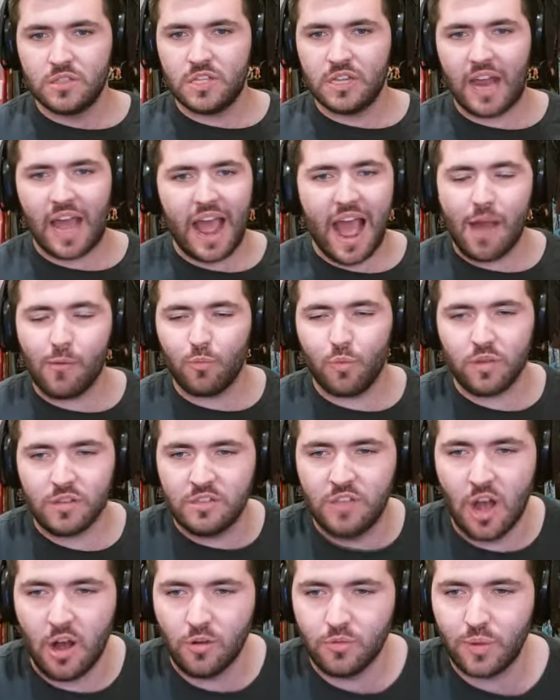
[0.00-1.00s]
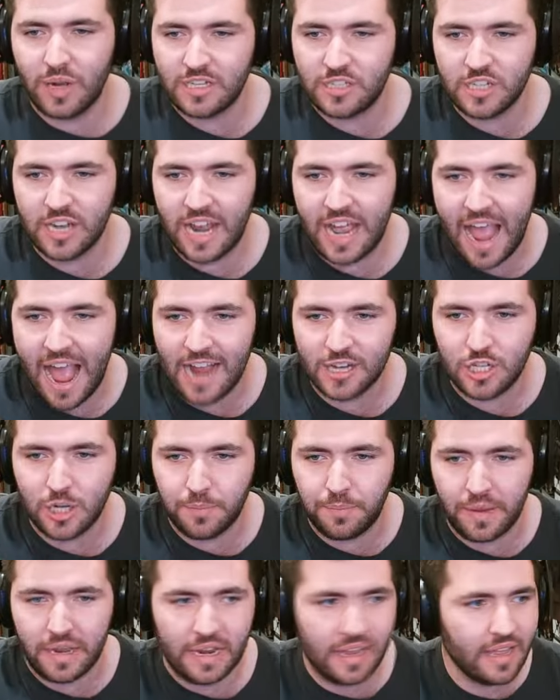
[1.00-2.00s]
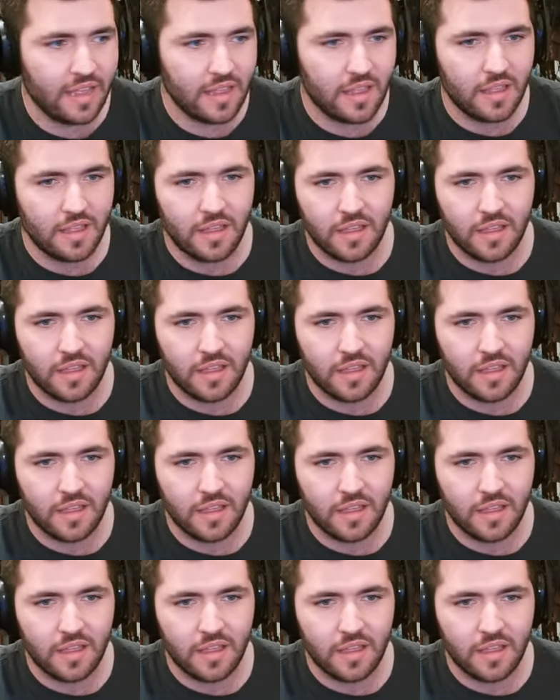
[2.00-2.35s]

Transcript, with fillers: Did I... No, wait, did I actually beat it?